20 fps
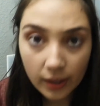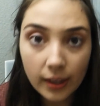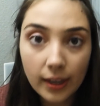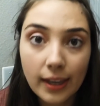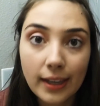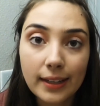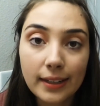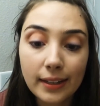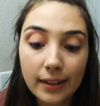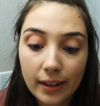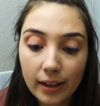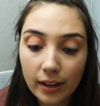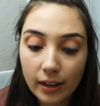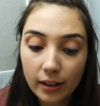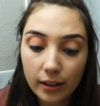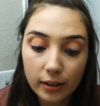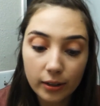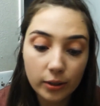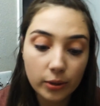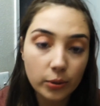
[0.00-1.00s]
And
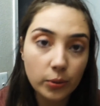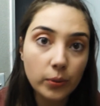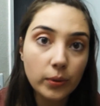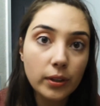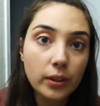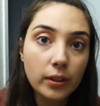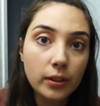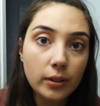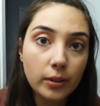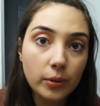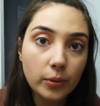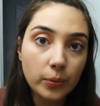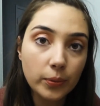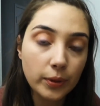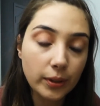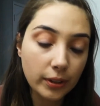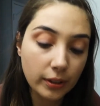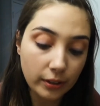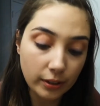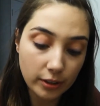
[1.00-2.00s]
now we're
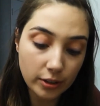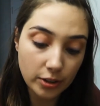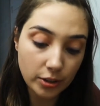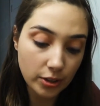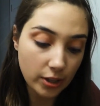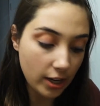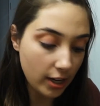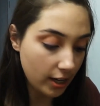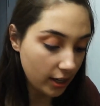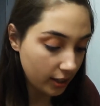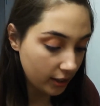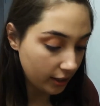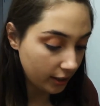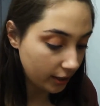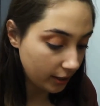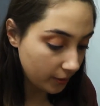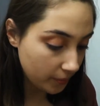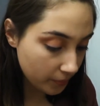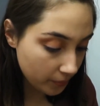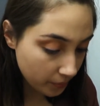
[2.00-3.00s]
gonna
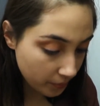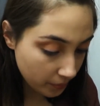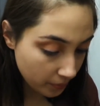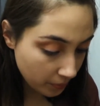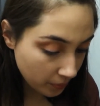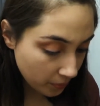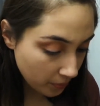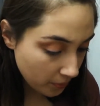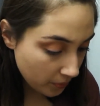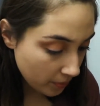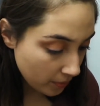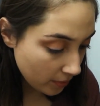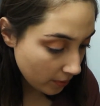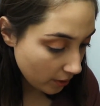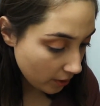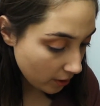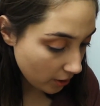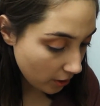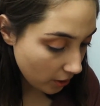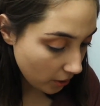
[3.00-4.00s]
try
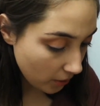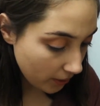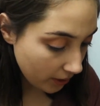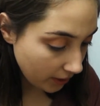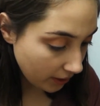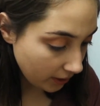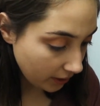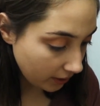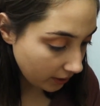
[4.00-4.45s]
going